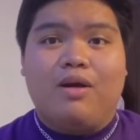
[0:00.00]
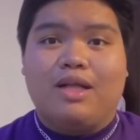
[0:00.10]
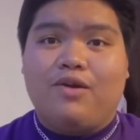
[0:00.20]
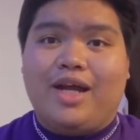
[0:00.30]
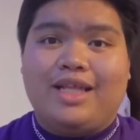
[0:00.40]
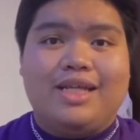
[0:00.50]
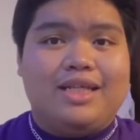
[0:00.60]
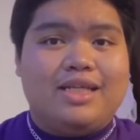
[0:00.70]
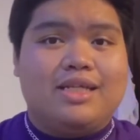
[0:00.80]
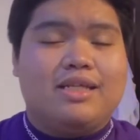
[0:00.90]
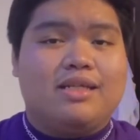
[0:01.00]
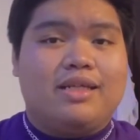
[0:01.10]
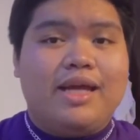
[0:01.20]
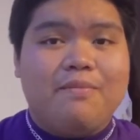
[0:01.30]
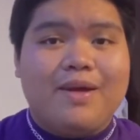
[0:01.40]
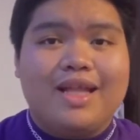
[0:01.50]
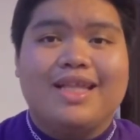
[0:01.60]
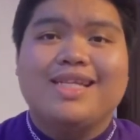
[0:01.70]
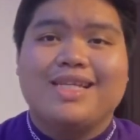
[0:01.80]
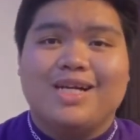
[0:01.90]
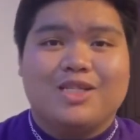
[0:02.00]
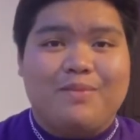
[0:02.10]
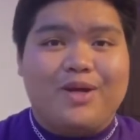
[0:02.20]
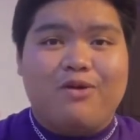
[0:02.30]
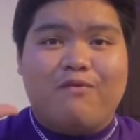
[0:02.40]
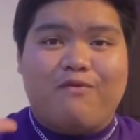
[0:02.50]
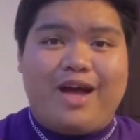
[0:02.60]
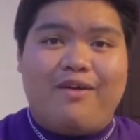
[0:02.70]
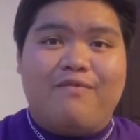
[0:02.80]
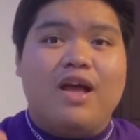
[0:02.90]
the writing thesis statement discussed by Group 5.